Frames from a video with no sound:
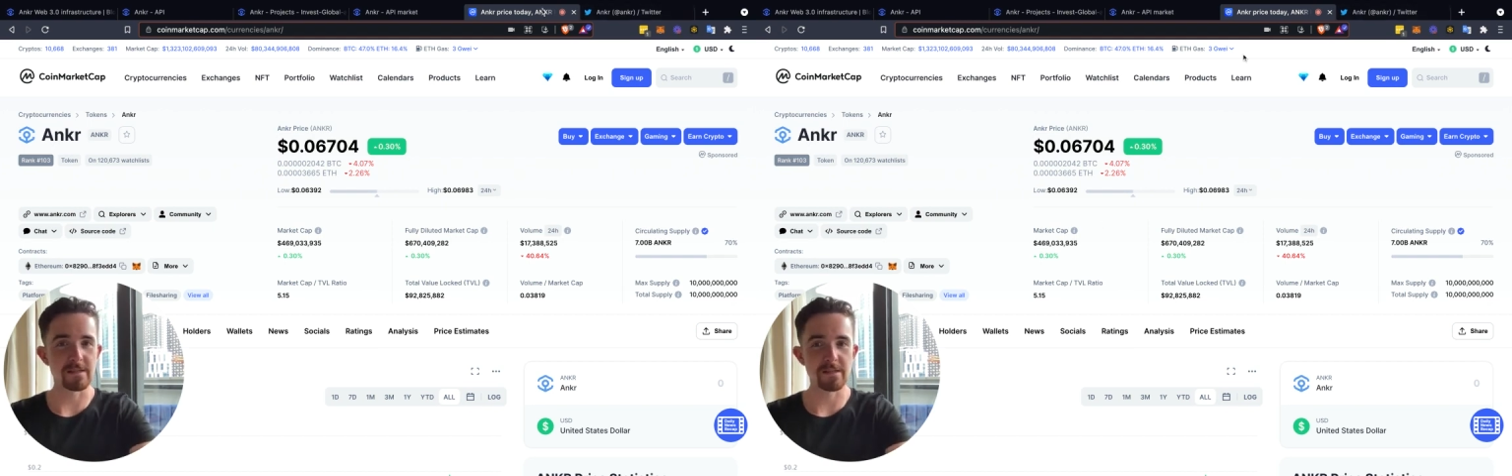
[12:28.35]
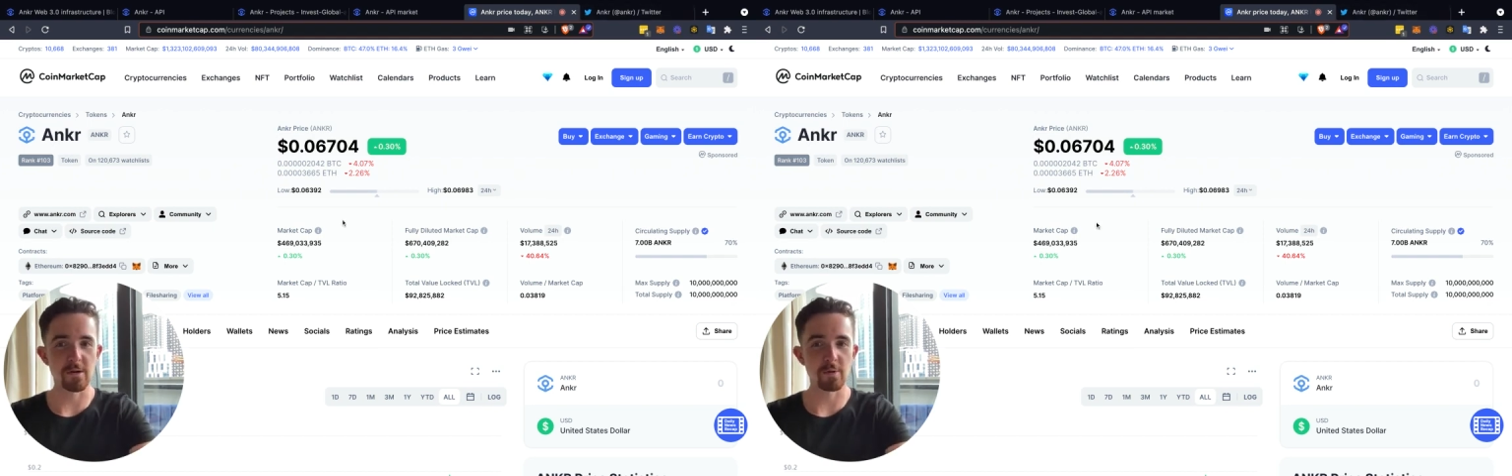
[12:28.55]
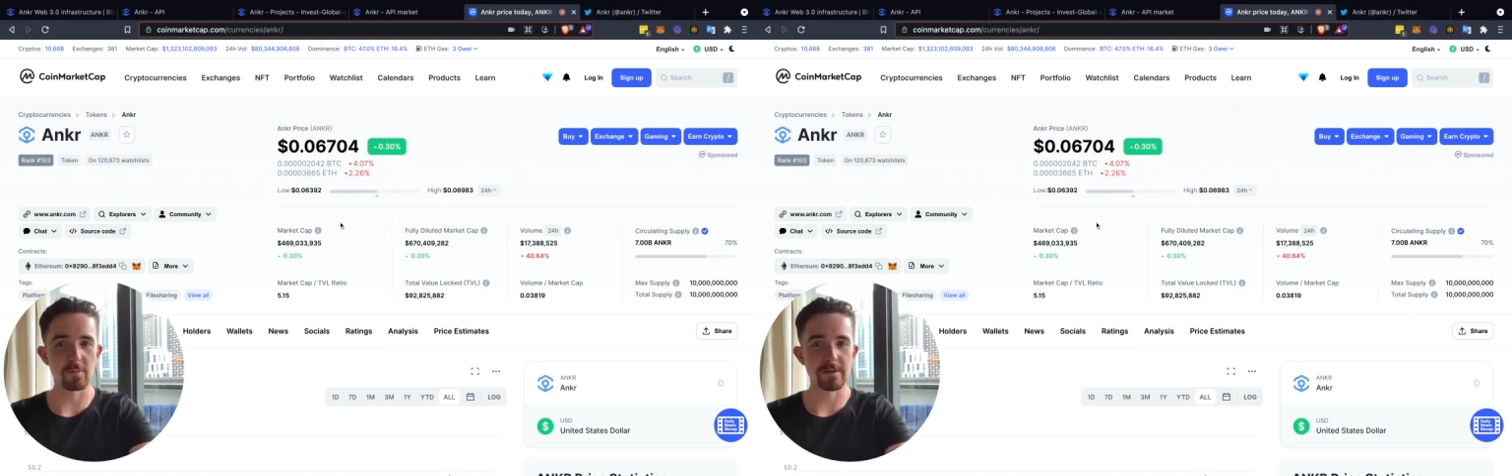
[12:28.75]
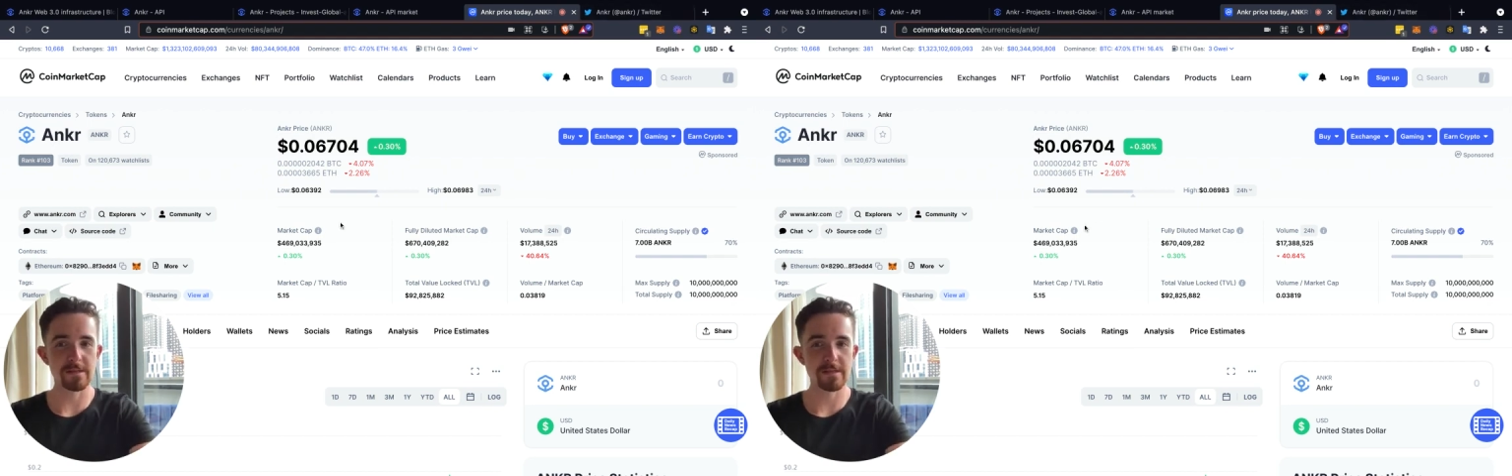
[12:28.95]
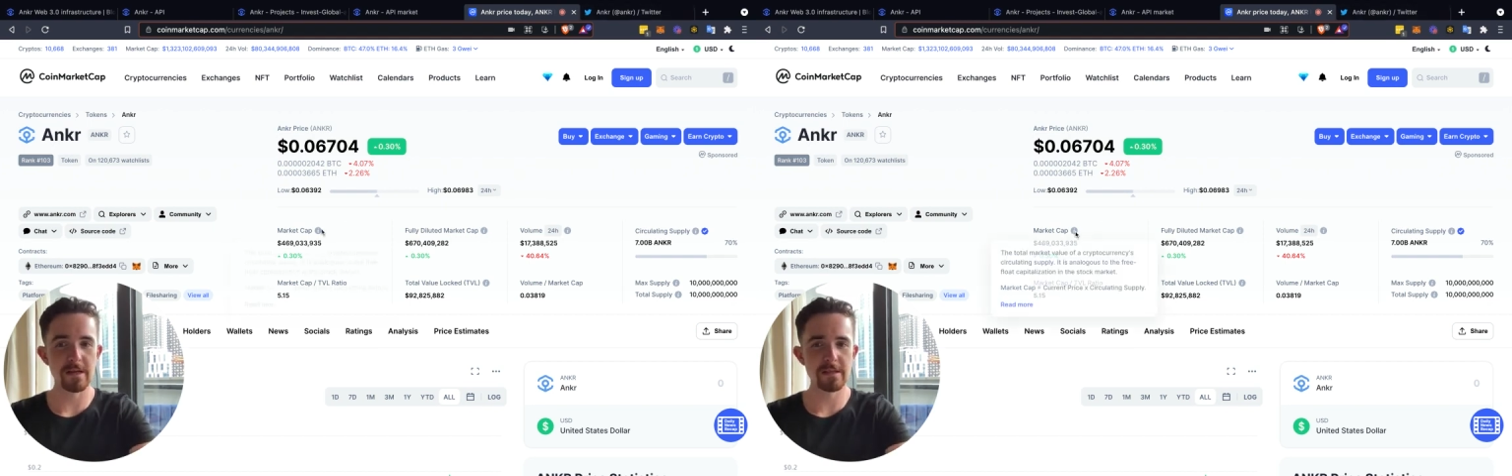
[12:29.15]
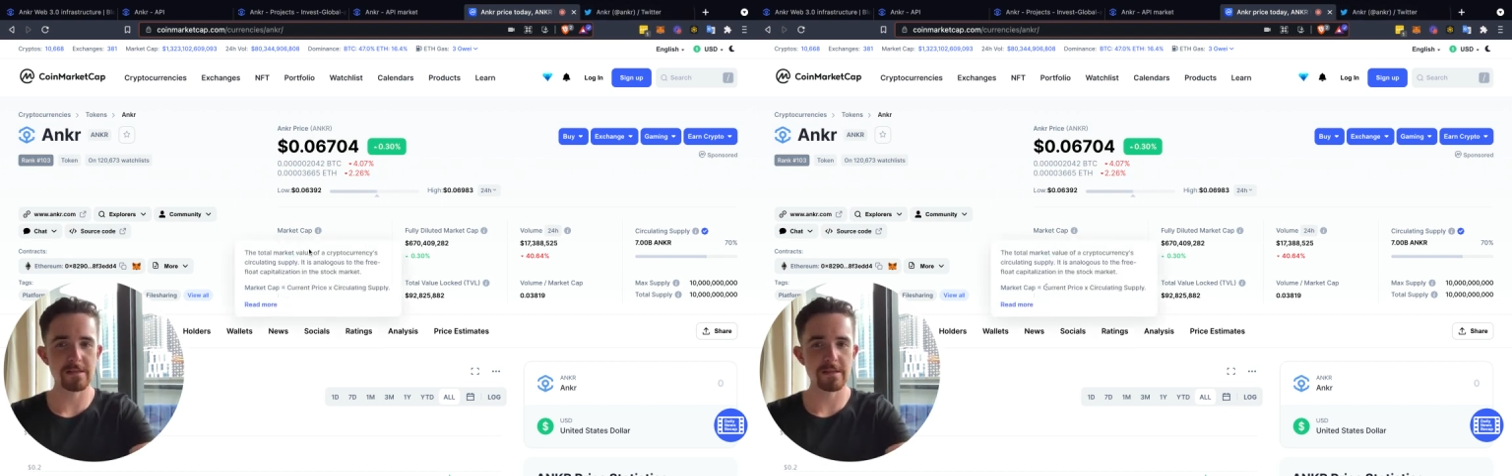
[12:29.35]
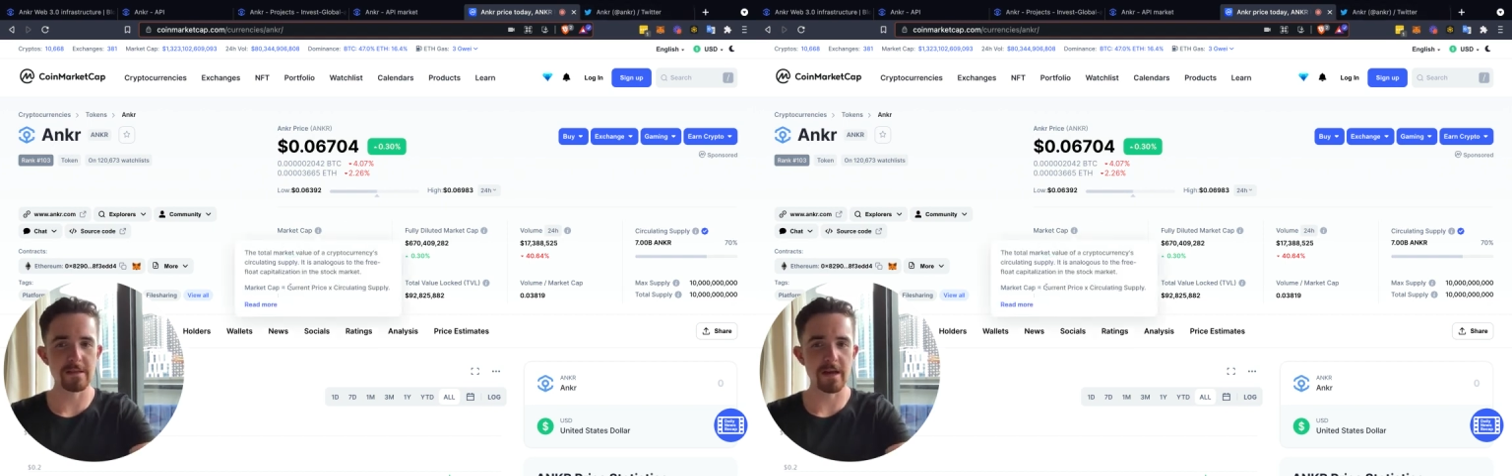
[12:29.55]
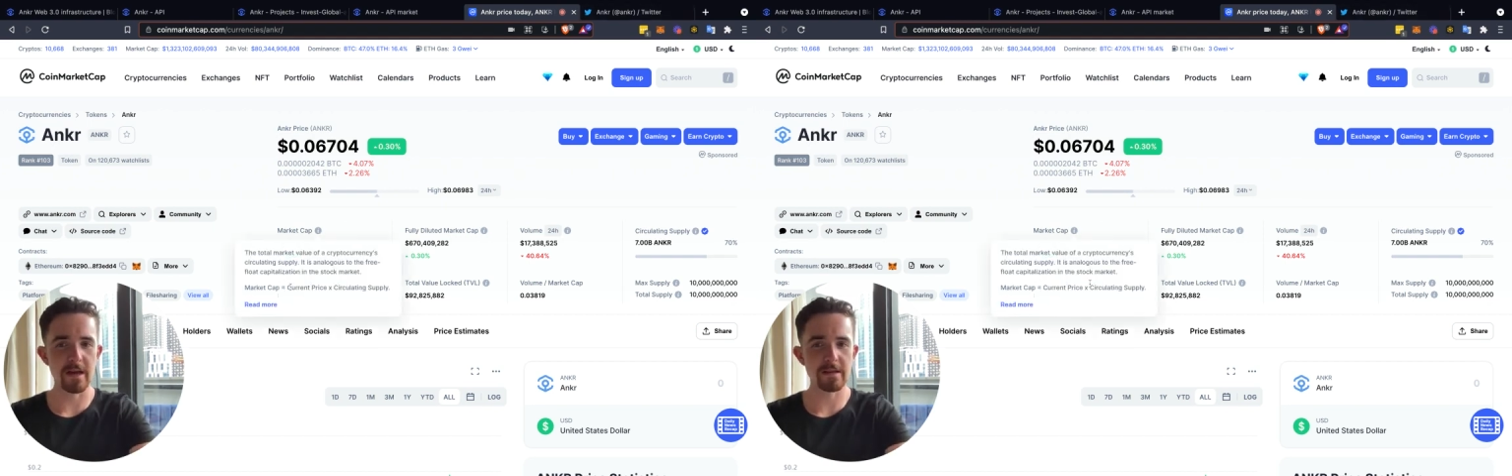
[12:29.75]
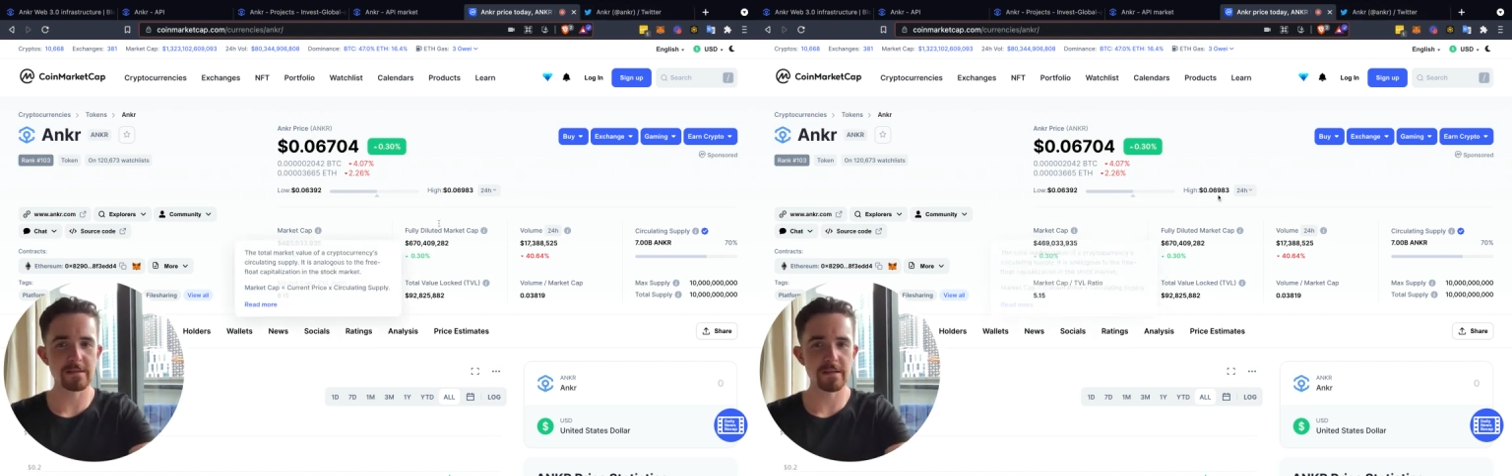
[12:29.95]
So besides that,